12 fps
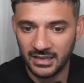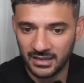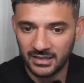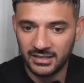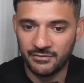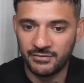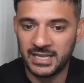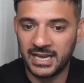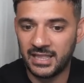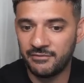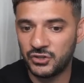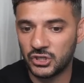given that
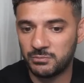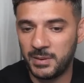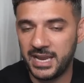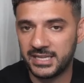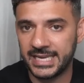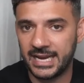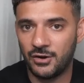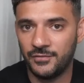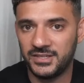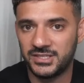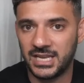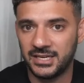they've just peaked out on
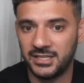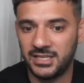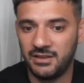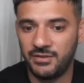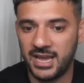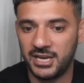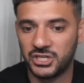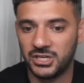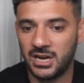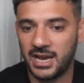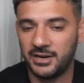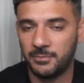this standard deviation
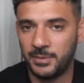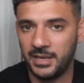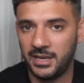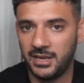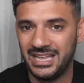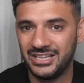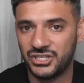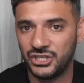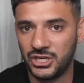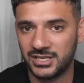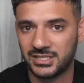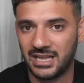line up here, it
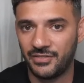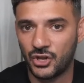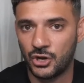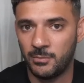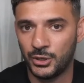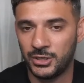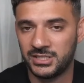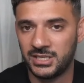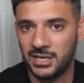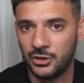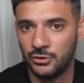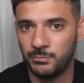suggests that the commodity
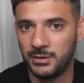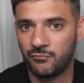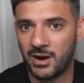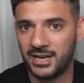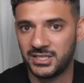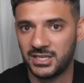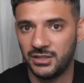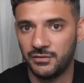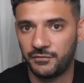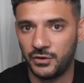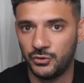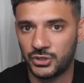could be rising in the
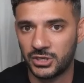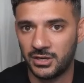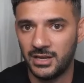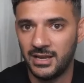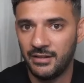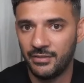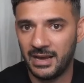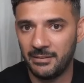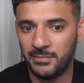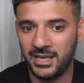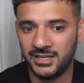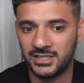future. That
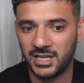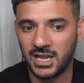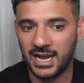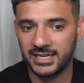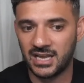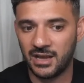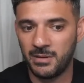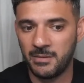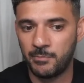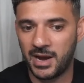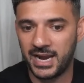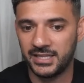means the guys that have been
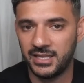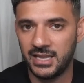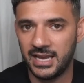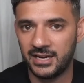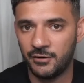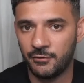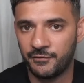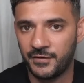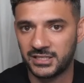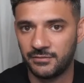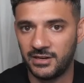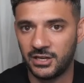buying the yen are
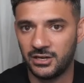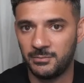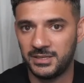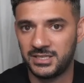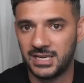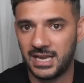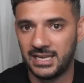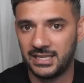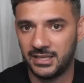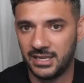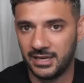effectively going to be selling the yen,